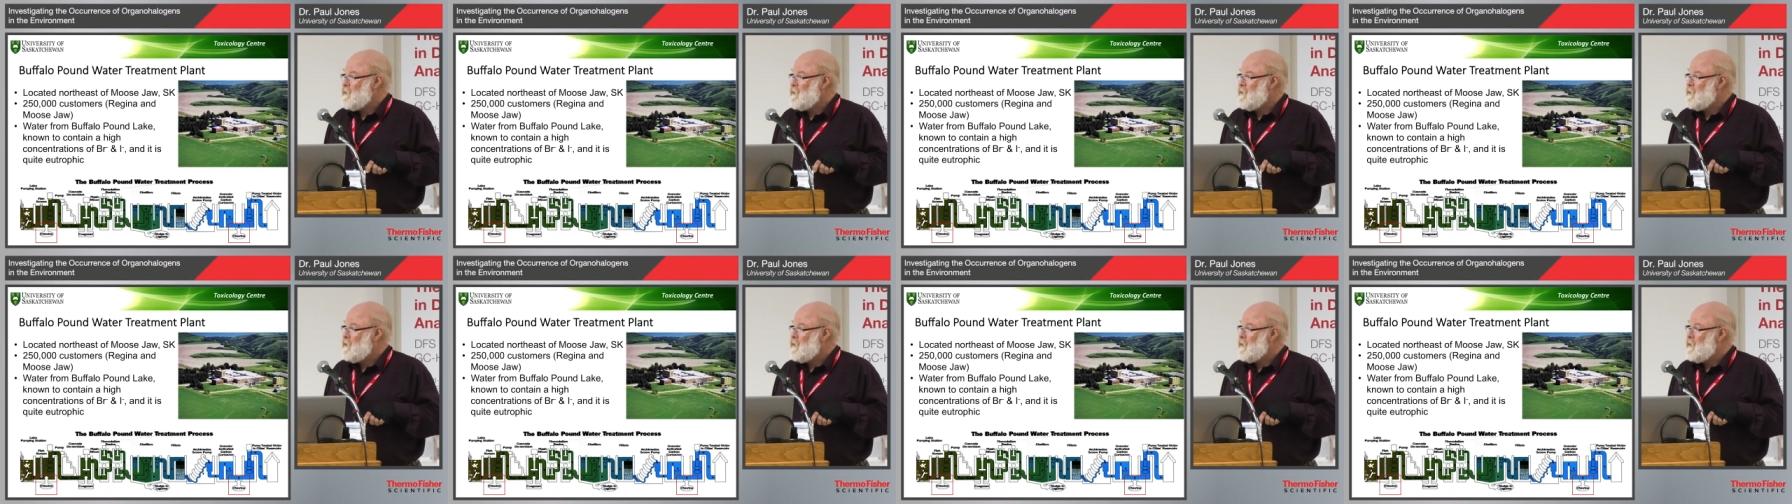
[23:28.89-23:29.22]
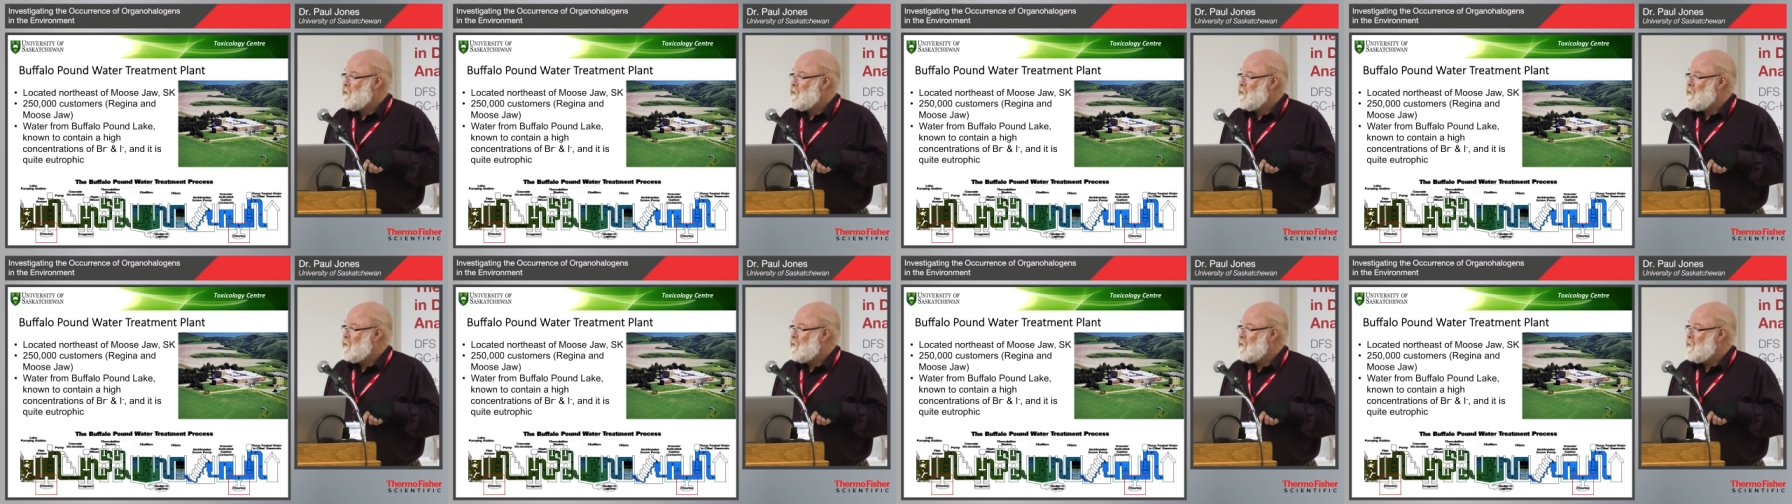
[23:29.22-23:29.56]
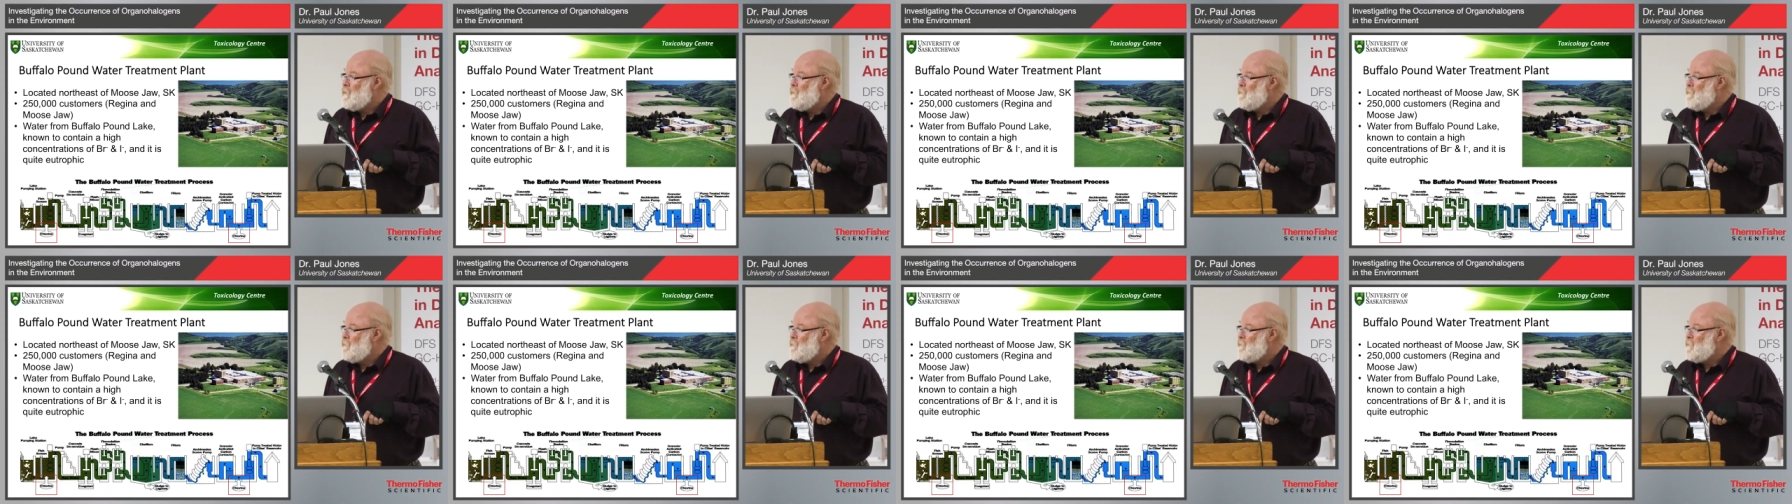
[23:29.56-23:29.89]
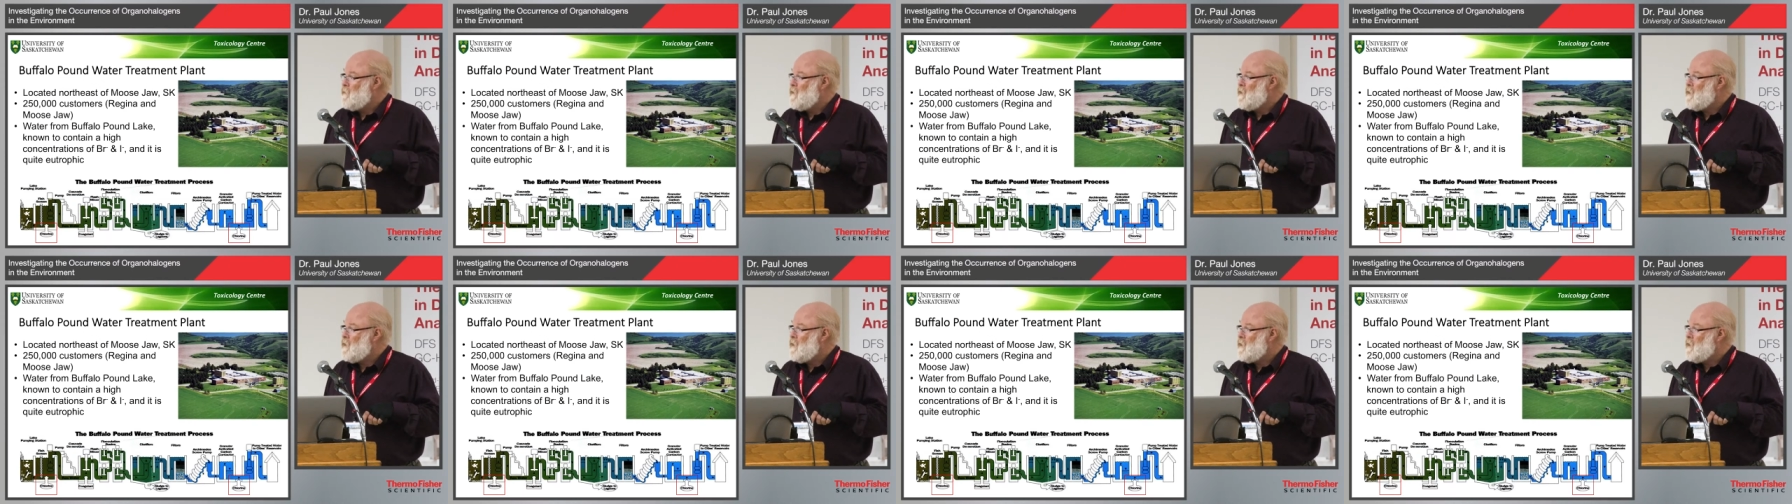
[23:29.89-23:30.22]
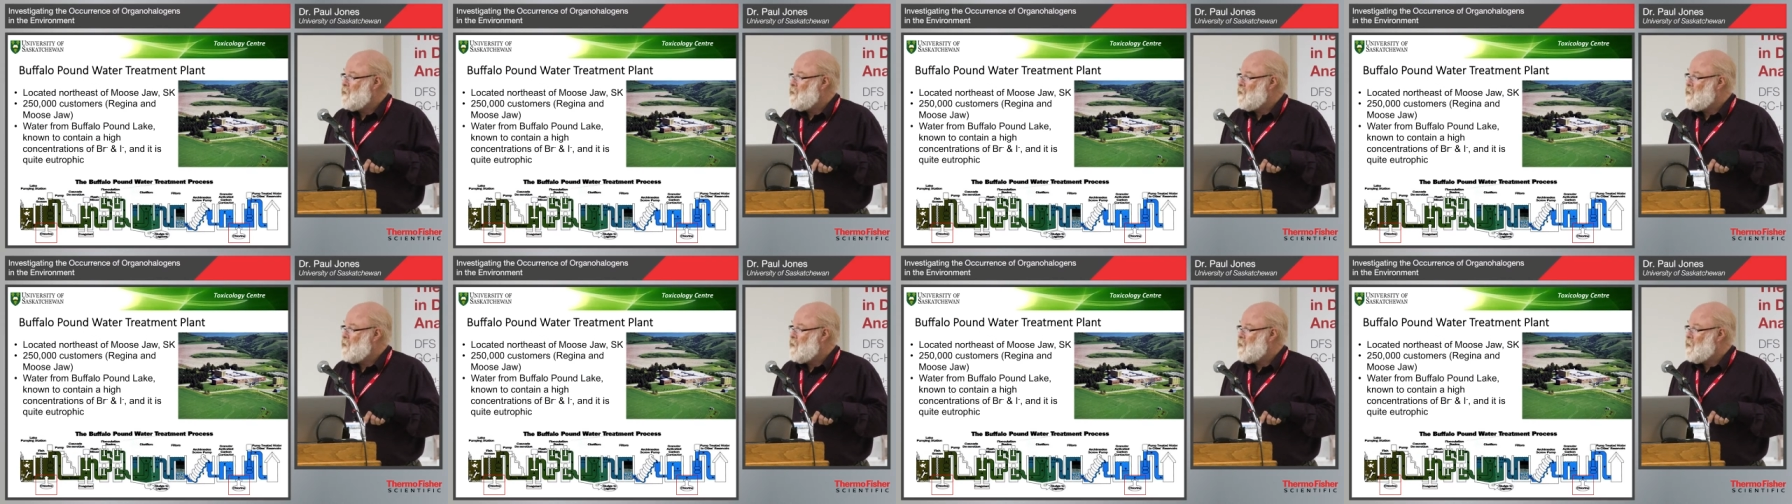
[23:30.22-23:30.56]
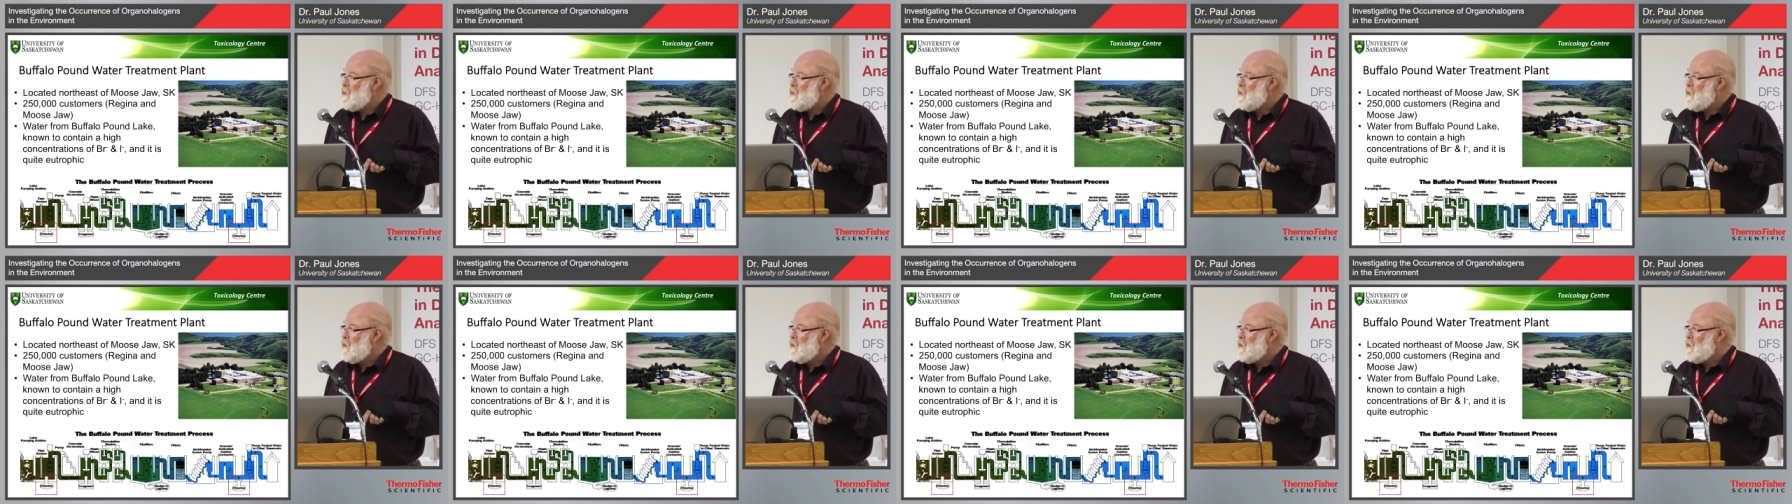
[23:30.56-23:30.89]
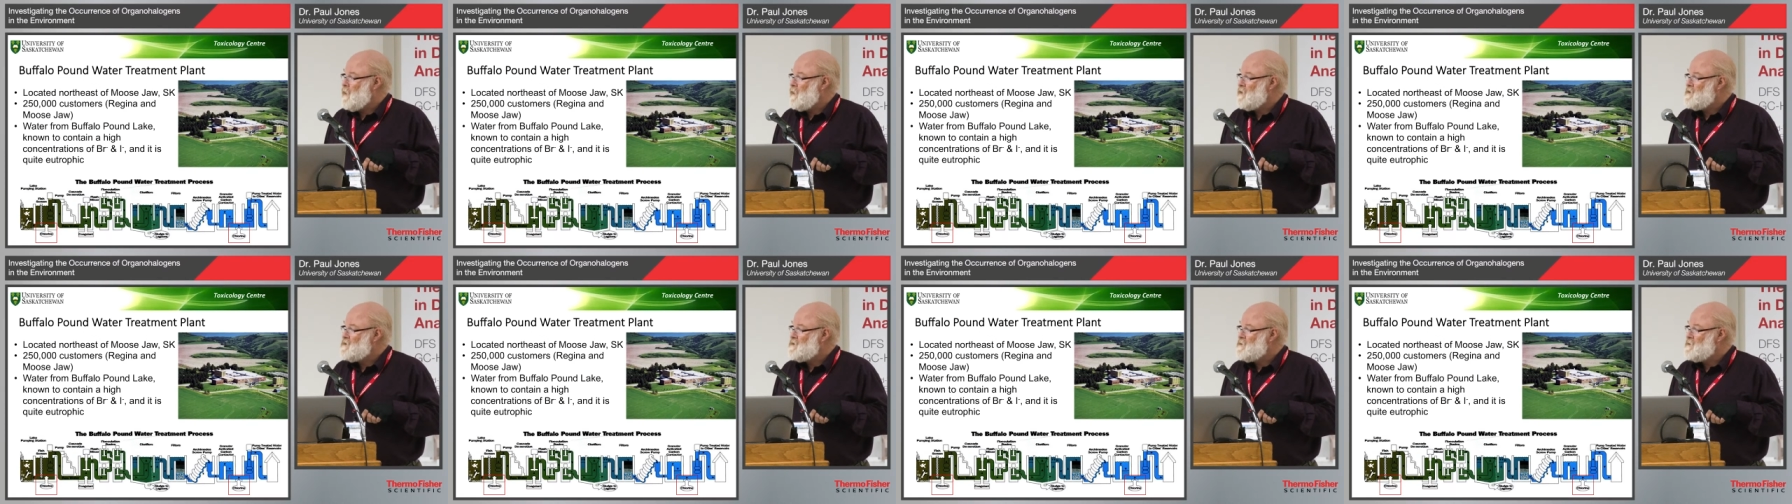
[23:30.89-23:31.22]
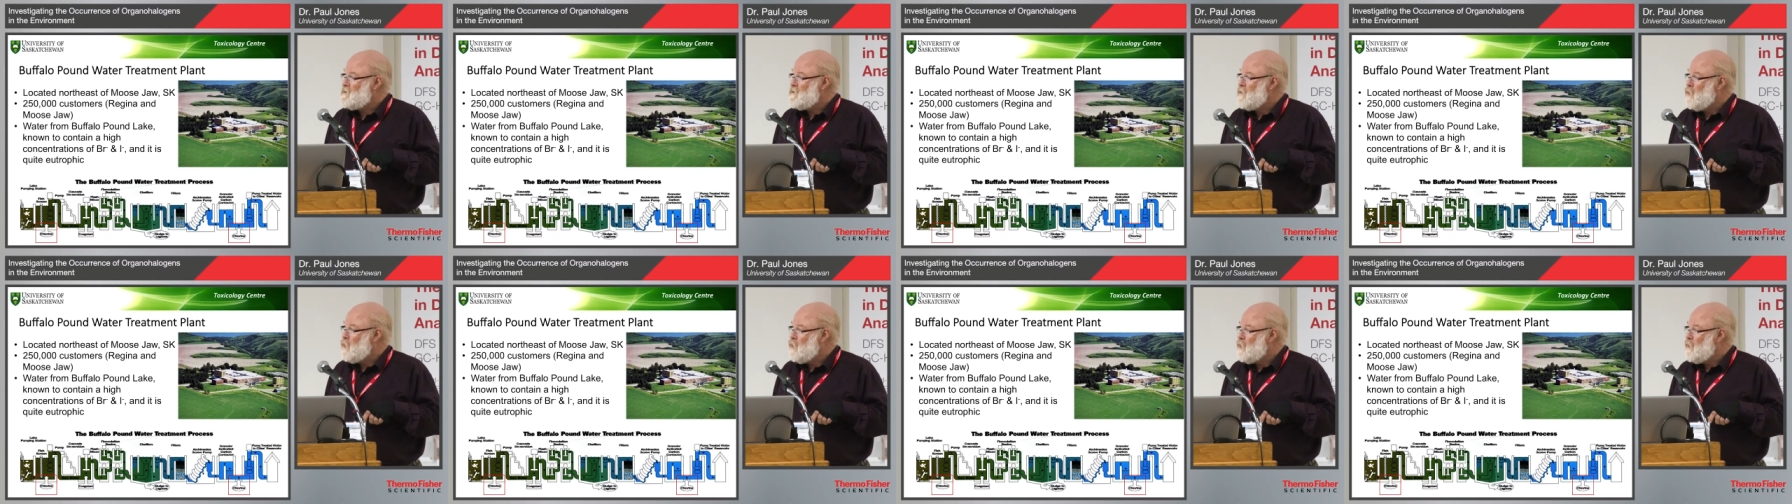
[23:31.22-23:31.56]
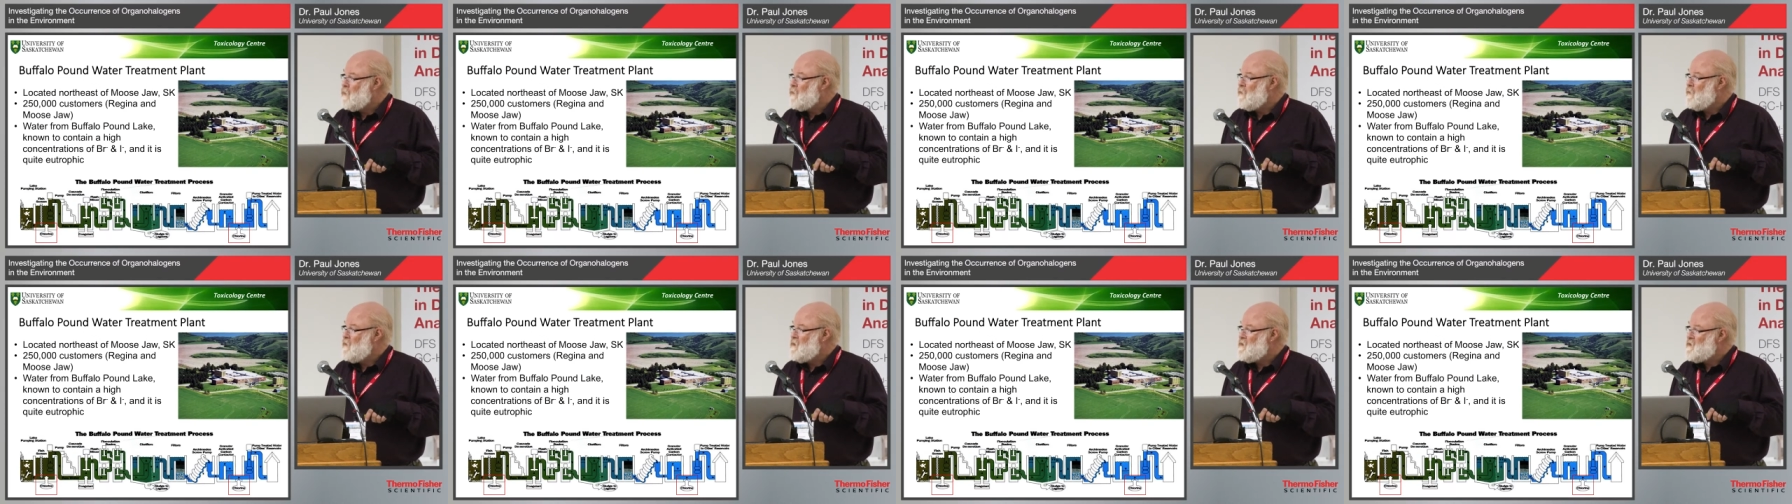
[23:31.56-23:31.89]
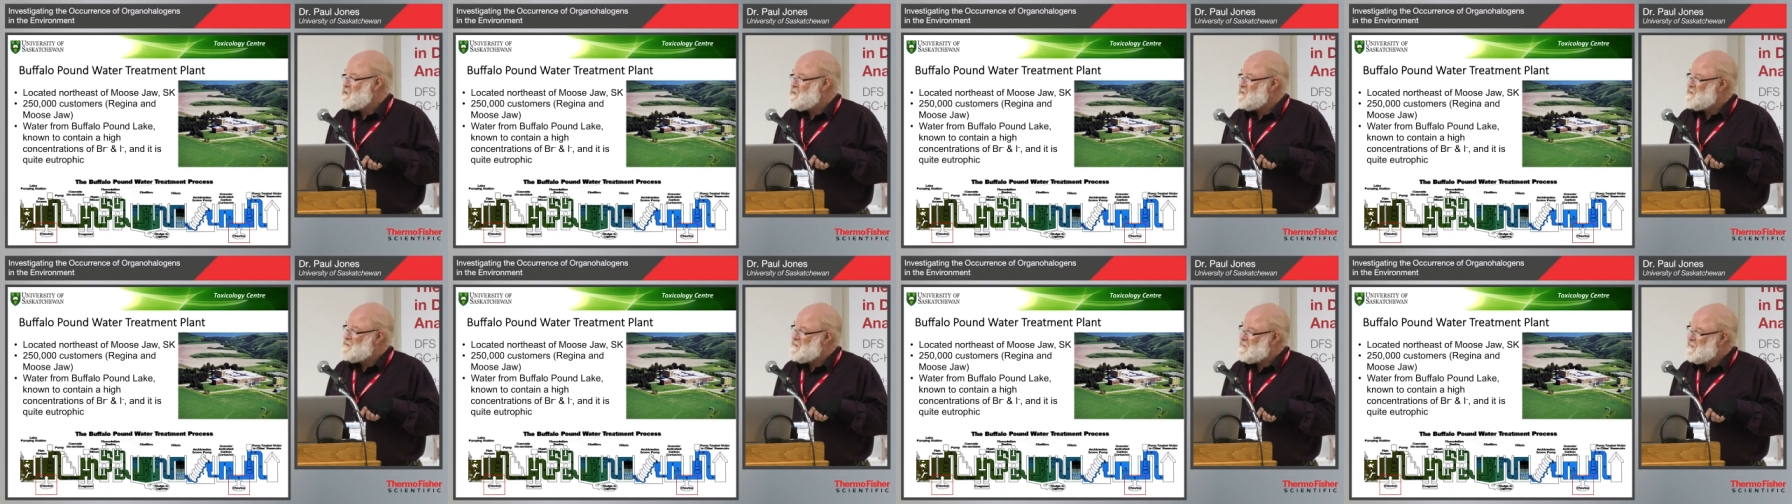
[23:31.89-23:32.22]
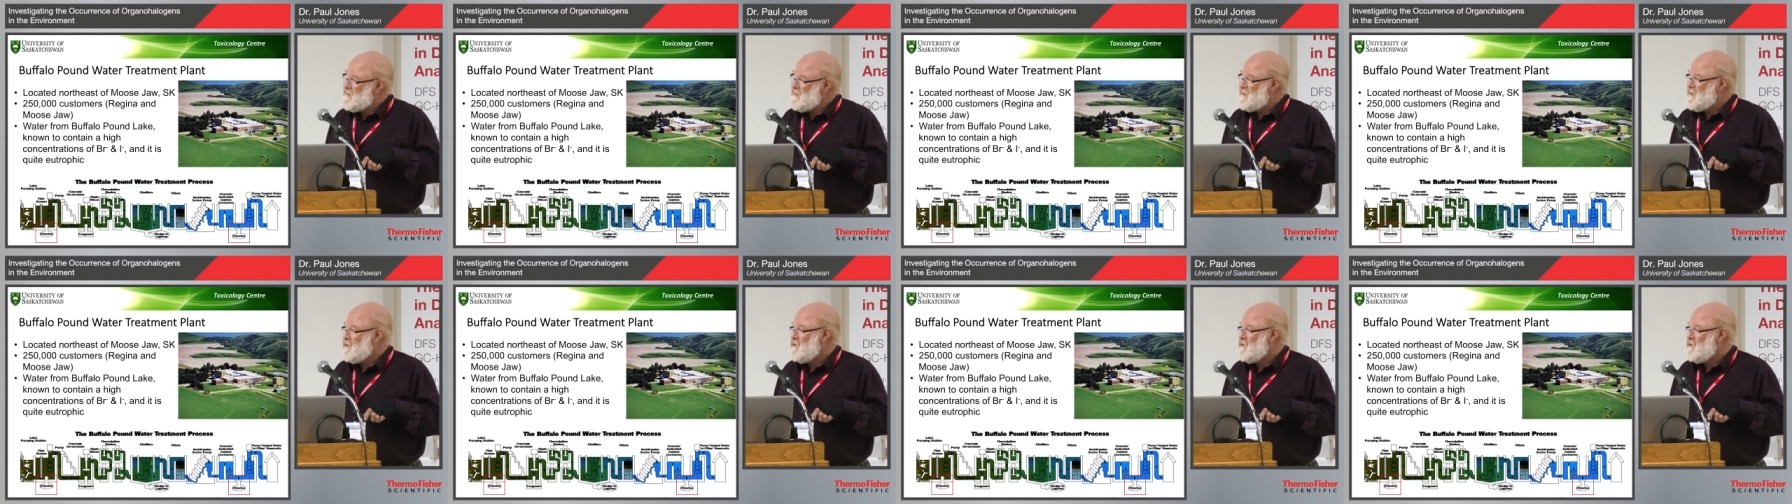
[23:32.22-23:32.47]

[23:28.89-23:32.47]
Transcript: Um, and the water is uh,